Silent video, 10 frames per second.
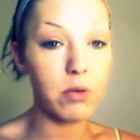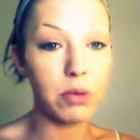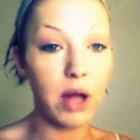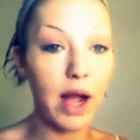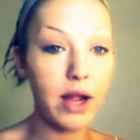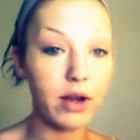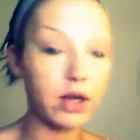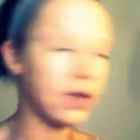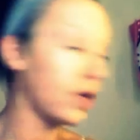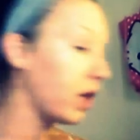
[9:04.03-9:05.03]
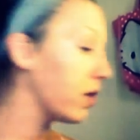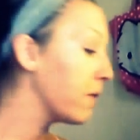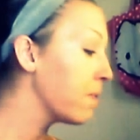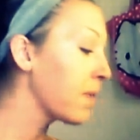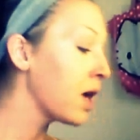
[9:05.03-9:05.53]
apply your concealer.
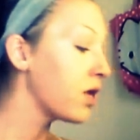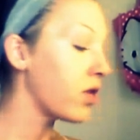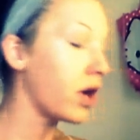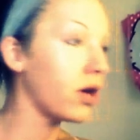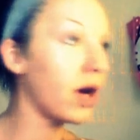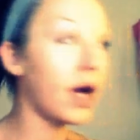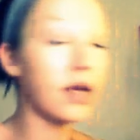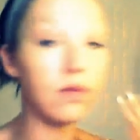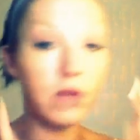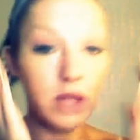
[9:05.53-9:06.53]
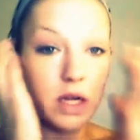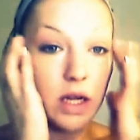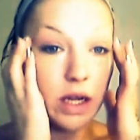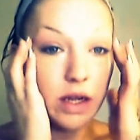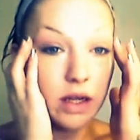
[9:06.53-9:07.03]
Your under eye is really